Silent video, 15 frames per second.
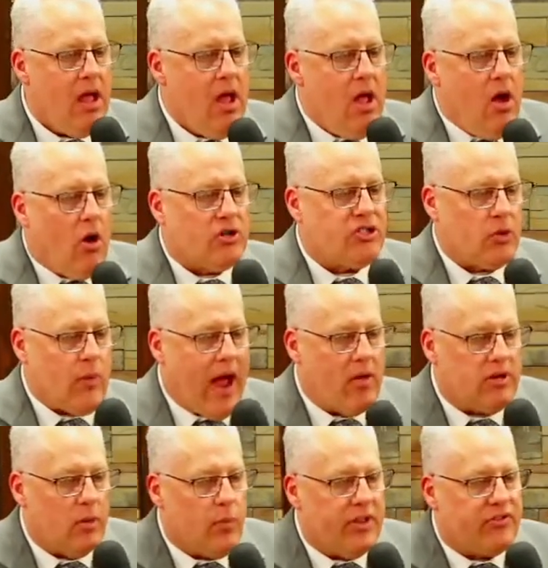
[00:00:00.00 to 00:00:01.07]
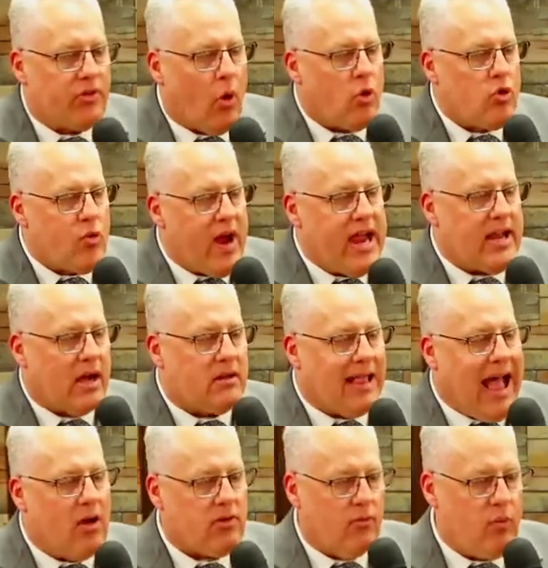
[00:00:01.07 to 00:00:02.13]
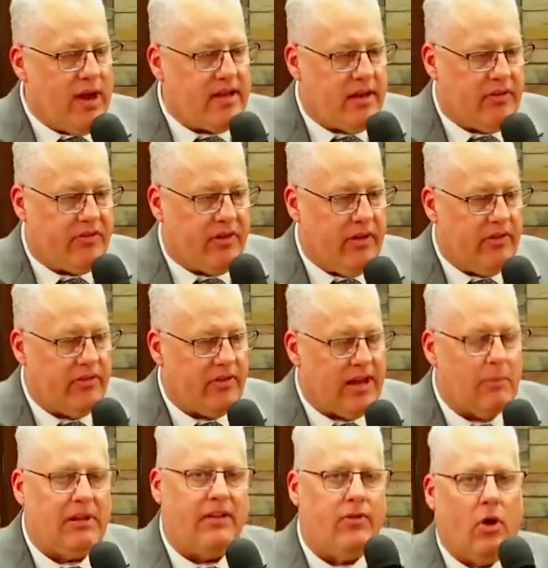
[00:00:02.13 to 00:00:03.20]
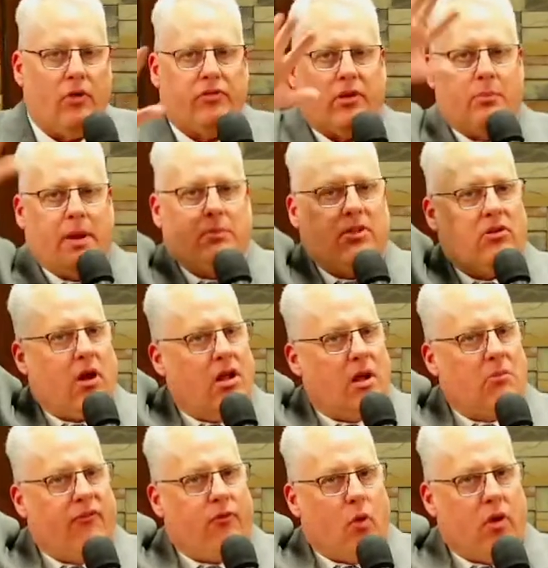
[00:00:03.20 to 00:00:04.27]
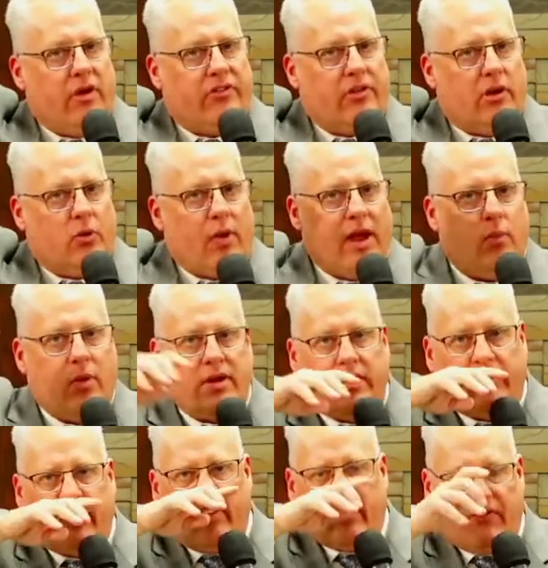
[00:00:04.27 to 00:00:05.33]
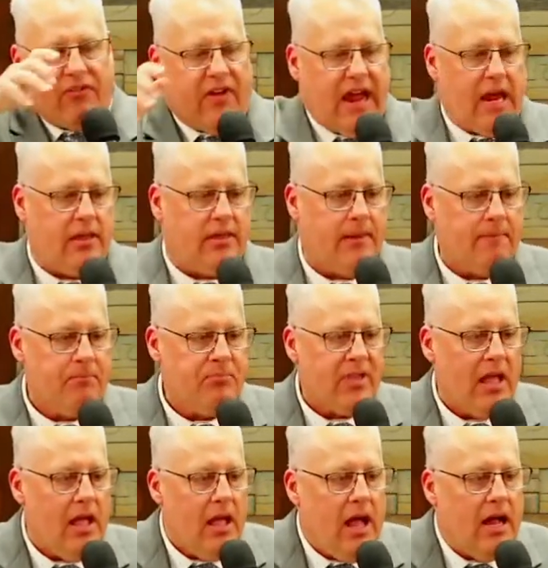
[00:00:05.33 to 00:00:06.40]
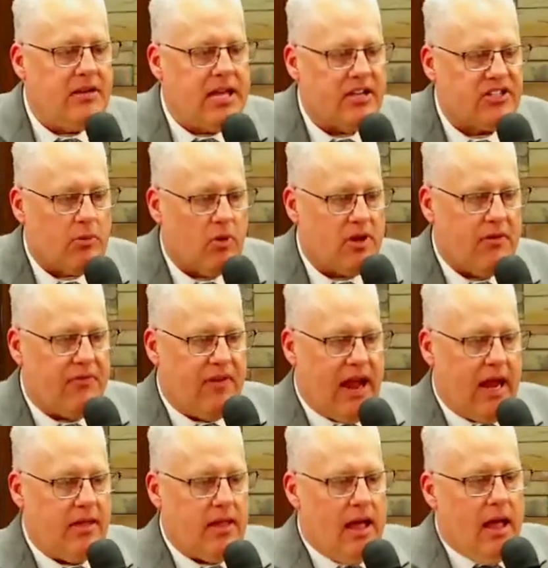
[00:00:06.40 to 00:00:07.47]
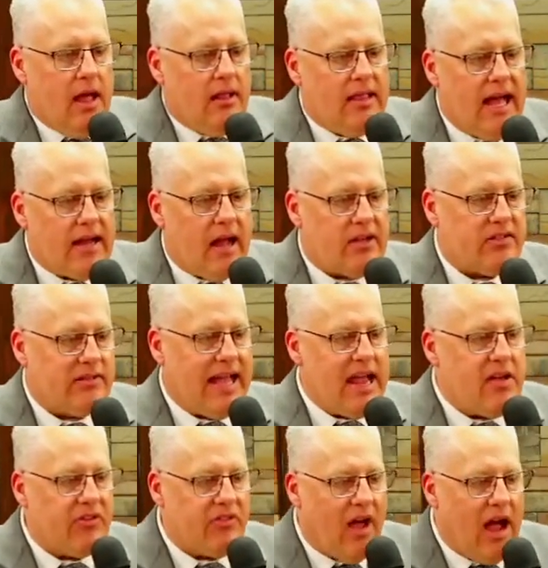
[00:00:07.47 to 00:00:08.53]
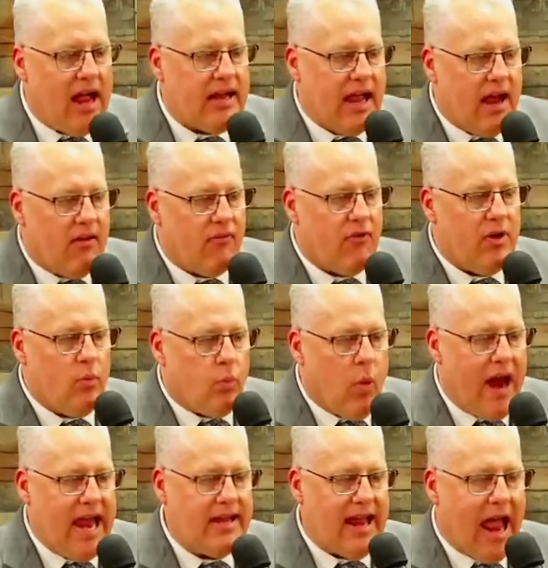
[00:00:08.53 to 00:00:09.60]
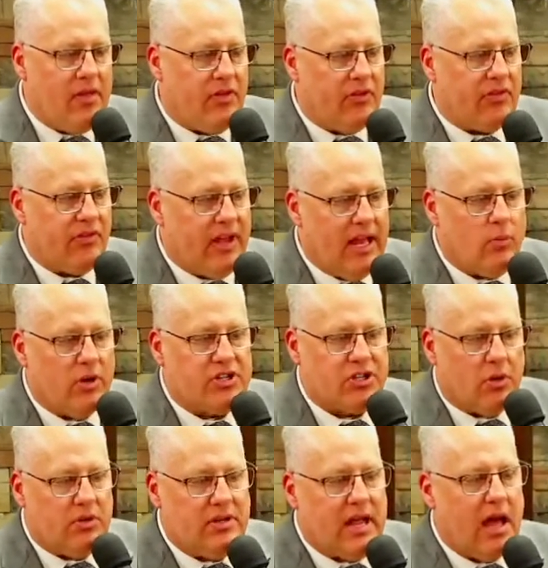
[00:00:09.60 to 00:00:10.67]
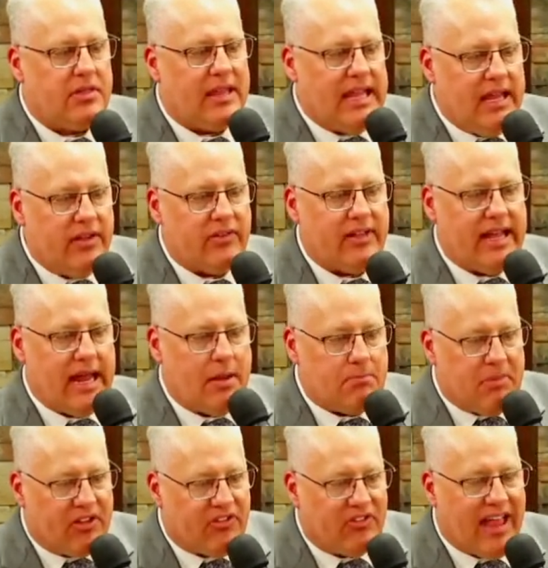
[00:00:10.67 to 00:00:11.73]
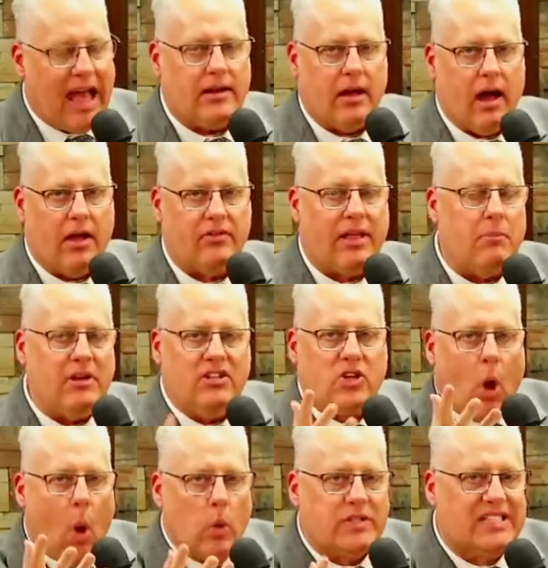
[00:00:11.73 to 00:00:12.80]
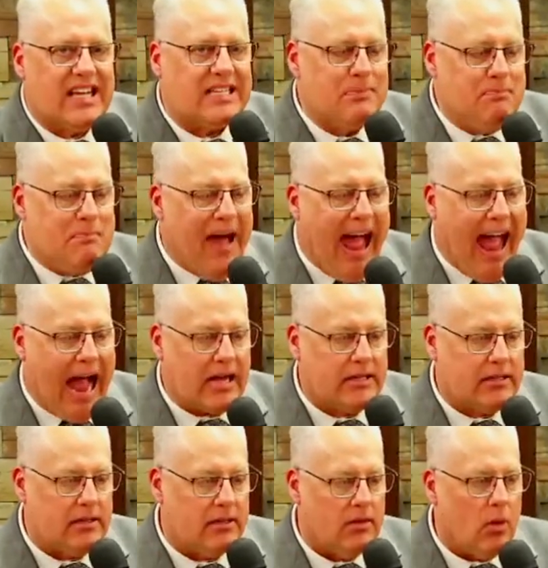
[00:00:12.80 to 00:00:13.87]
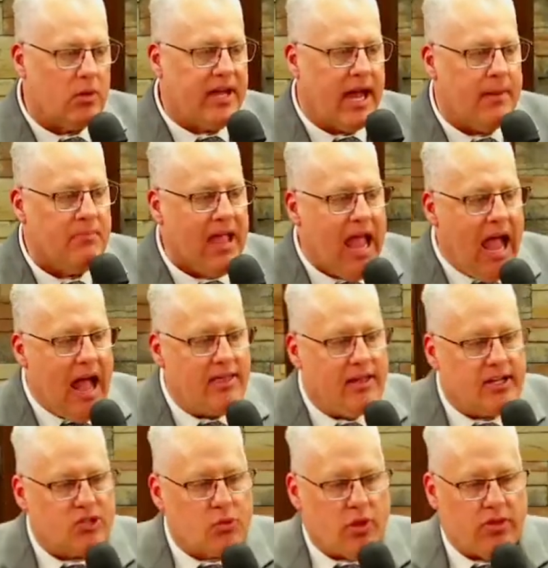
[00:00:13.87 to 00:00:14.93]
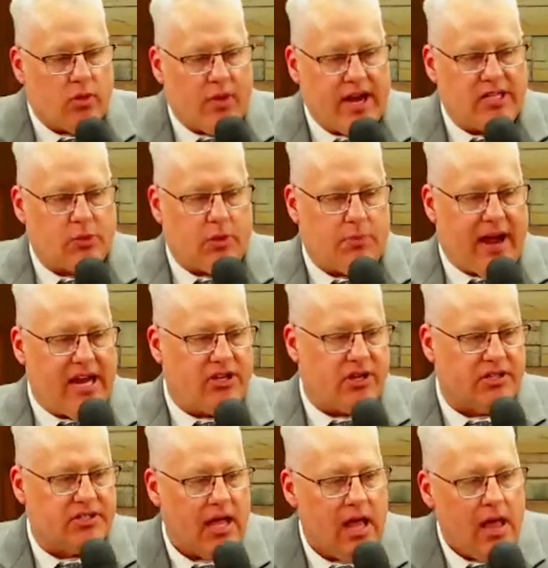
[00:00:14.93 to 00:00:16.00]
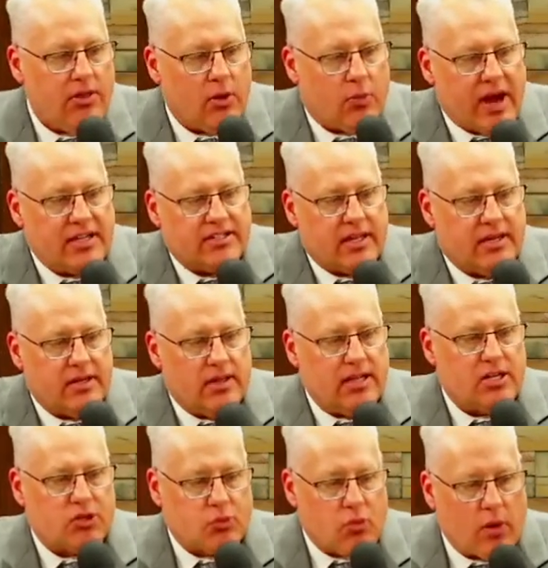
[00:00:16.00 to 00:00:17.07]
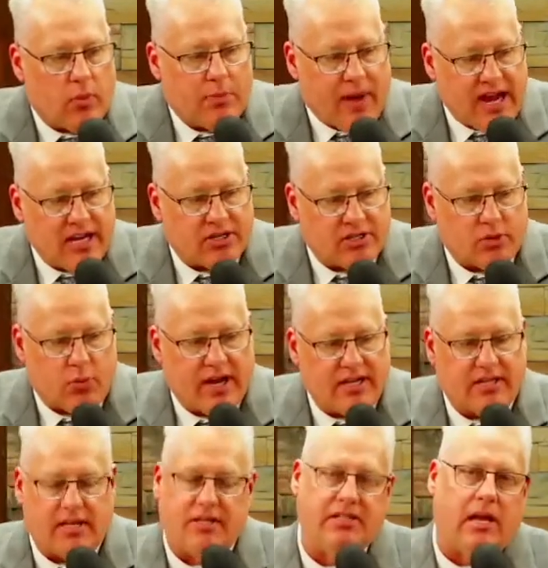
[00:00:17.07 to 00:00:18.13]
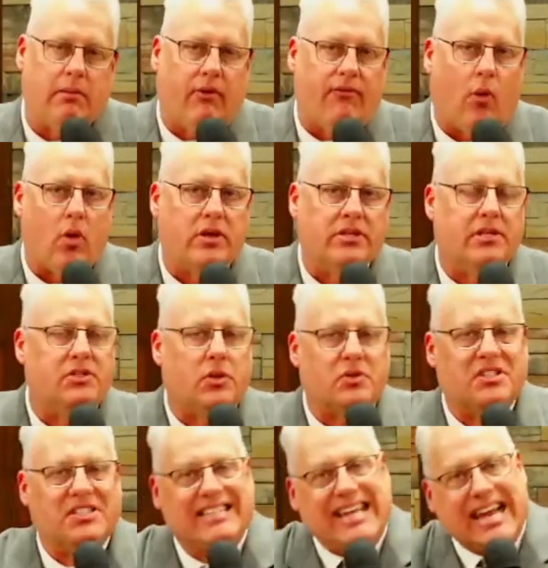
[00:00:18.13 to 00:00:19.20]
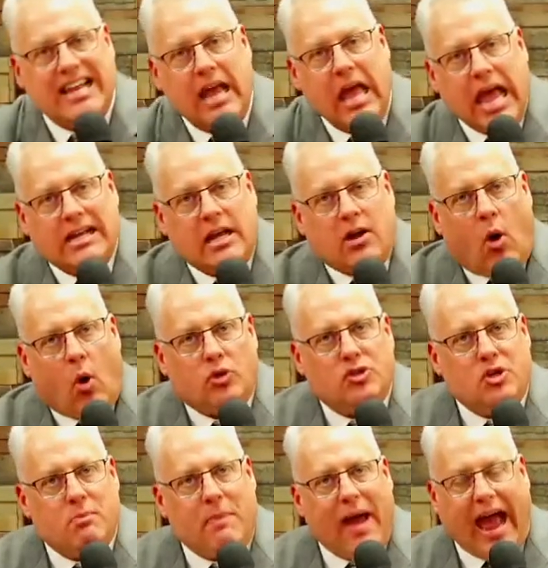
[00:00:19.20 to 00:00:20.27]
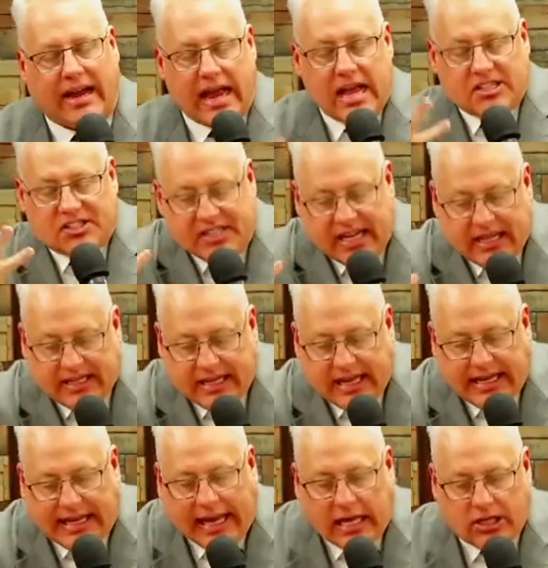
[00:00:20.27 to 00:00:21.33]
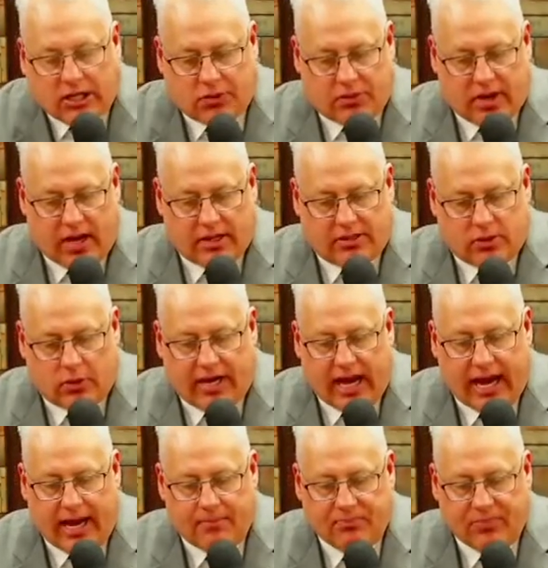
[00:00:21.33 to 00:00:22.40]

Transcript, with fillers: or surrounded with so great a cloud of witnesses, and I believe those are the people who have gone on before us that are great witnesses of faith and testimony of faith, let us lay aside every weight and the sin which so doth easily beset us. That means holds us back, okay? And let us run the race with patience, the race that, it, let us run with patience the race that is set before us. And so sin can hold you back. Sin can hinder us, okay?